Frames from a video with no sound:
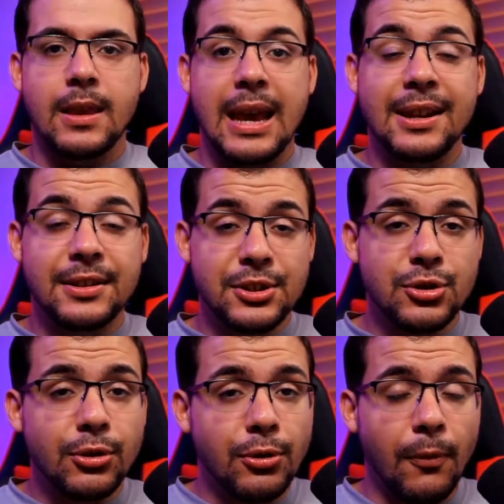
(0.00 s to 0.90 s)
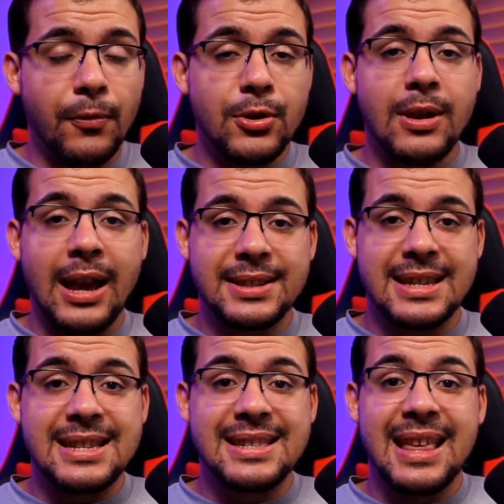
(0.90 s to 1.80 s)
An additional note for you guys
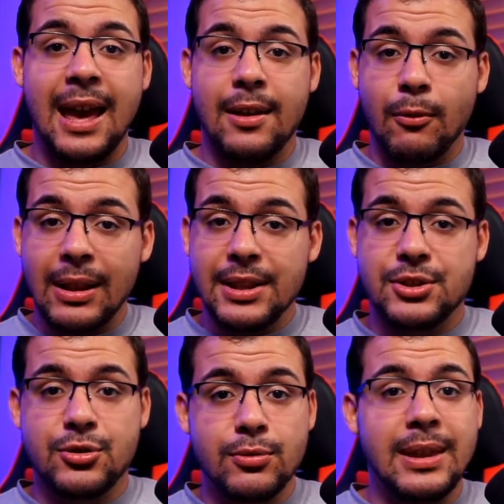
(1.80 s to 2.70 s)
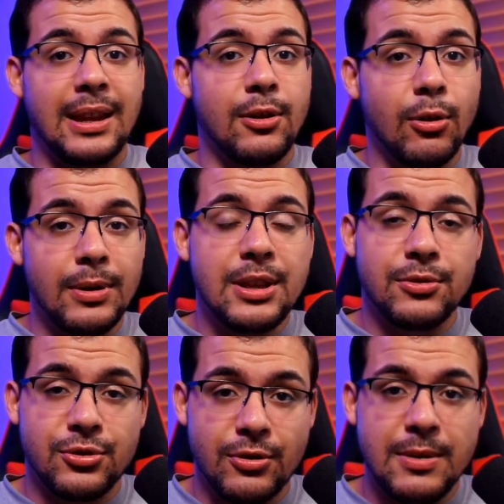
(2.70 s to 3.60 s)
is that while it's true that encoding your
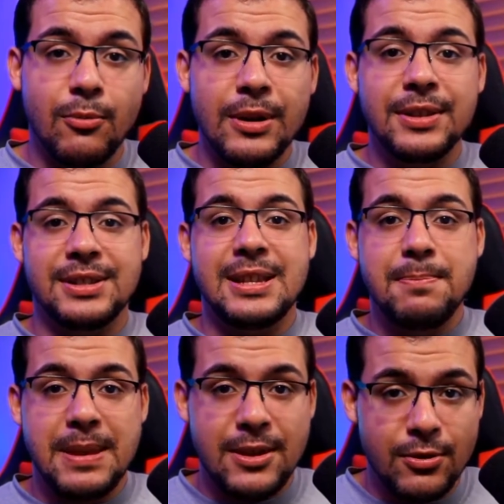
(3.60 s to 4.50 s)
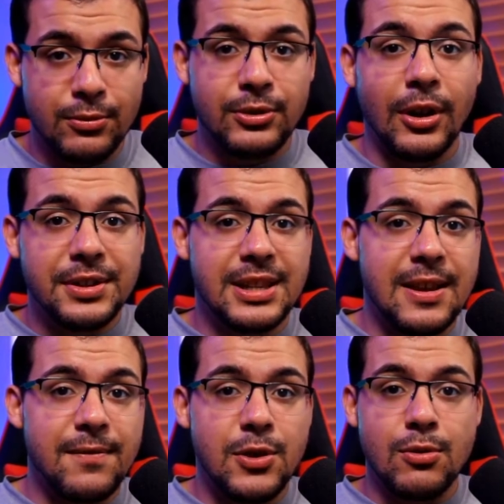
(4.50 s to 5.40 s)
stream with a CPU does
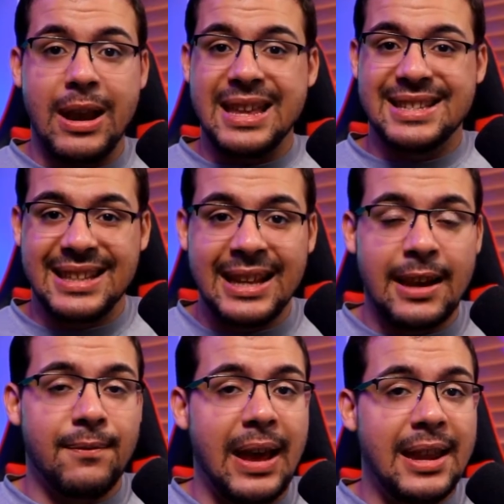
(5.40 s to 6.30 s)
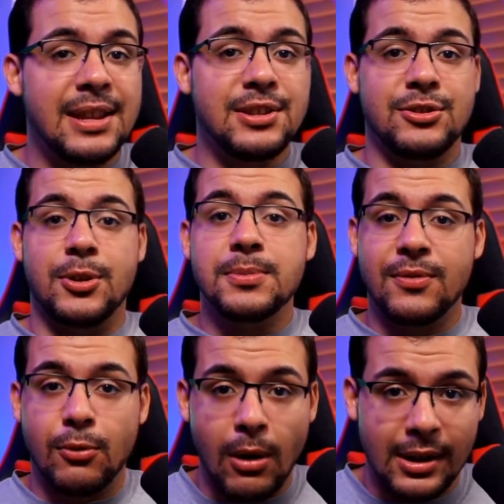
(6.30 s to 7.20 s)
give you a slight advantage in terms of
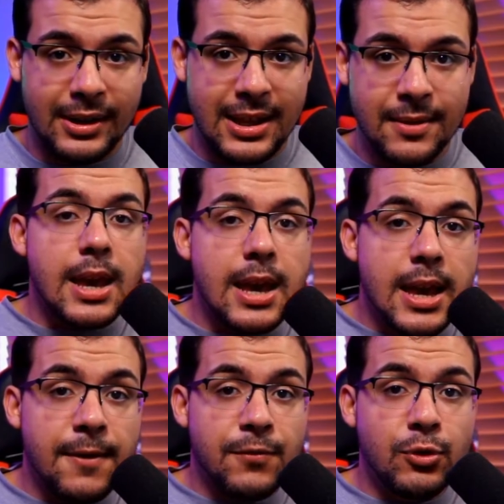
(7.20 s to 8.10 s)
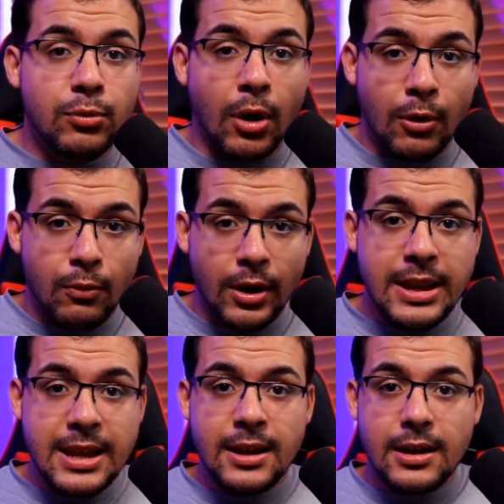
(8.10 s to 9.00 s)
quality, if you are
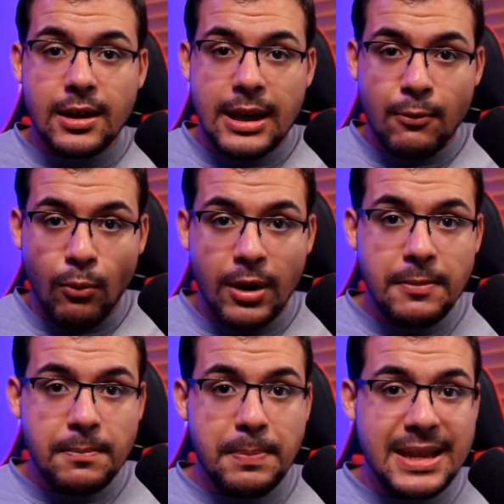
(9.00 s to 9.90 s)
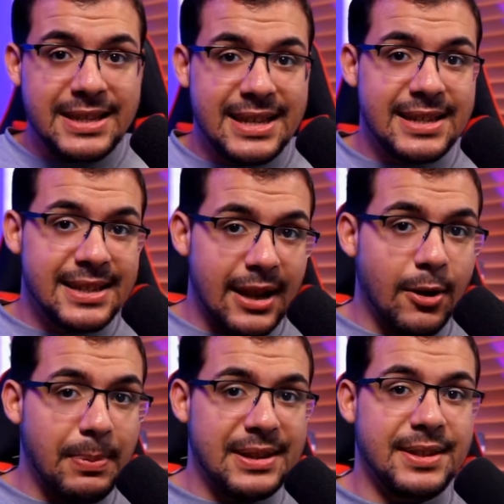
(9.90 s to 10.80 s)
running a 1 PC
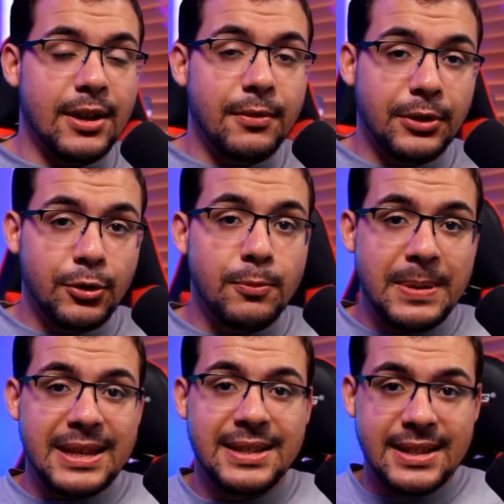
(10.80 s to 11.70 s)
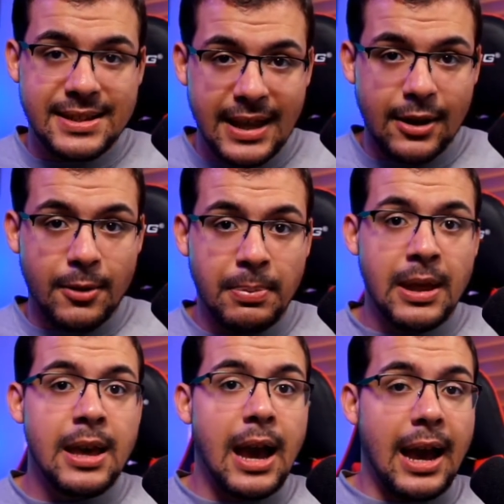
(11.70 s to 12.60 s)
setup instead of a 2 PC setup,
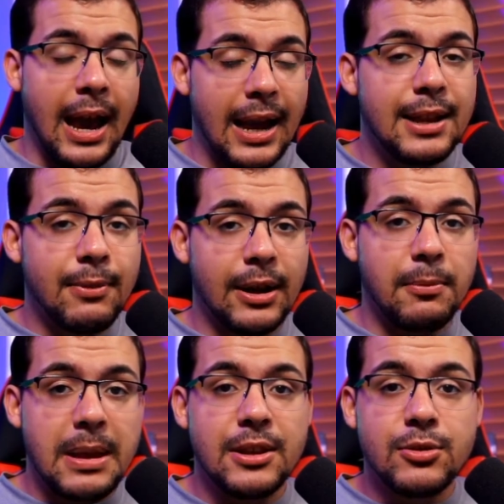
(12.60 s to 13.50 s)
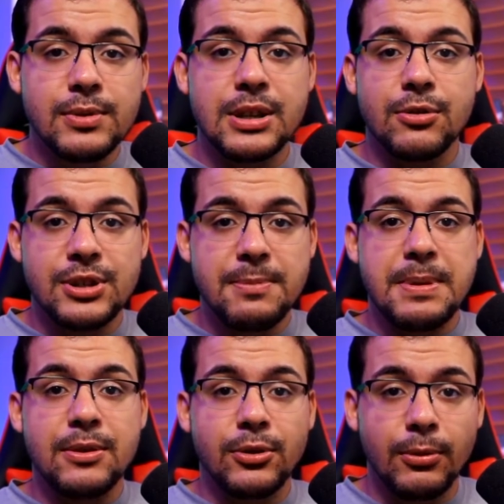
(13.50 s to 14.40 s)
I highly recommend using your
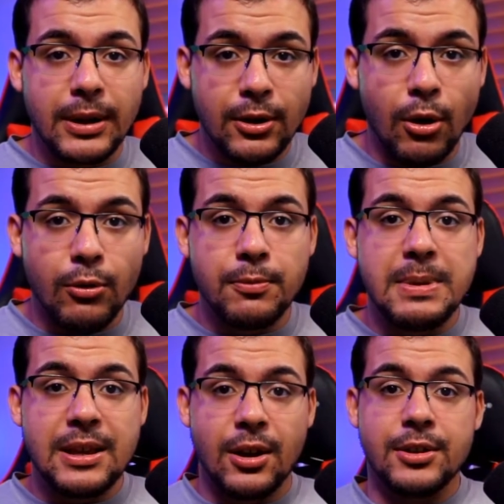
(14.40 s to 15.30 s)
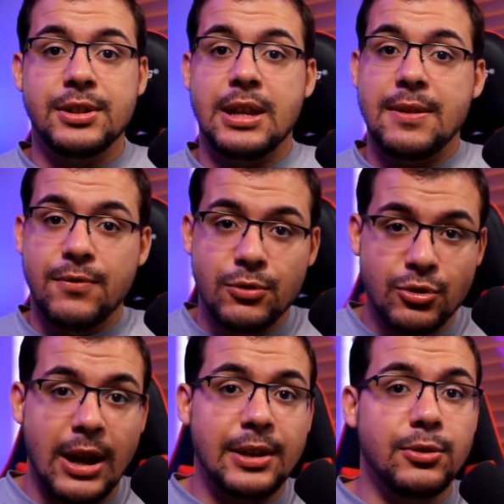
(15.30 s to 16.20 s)
GPU to encode, because if you
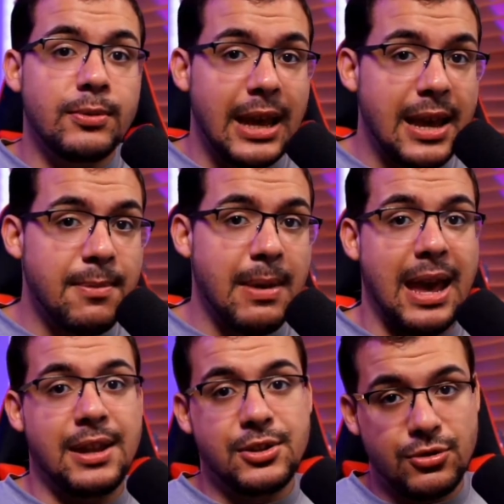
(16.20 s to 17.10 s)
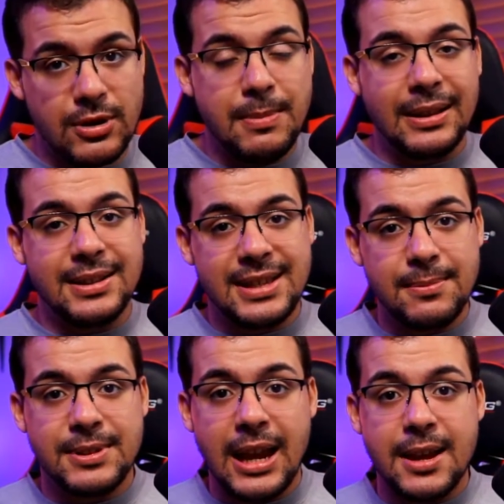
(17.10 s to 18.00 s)
try to game and stream at the same
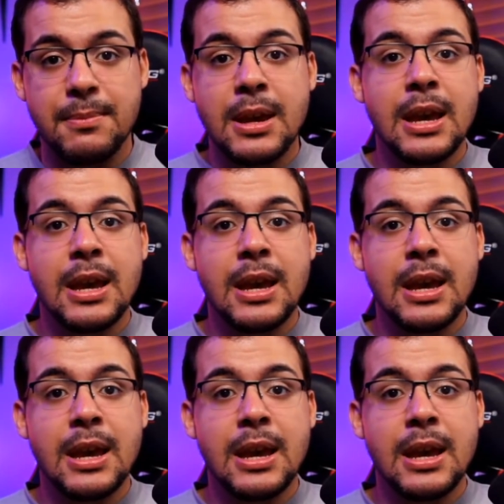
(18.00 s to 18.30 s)
time,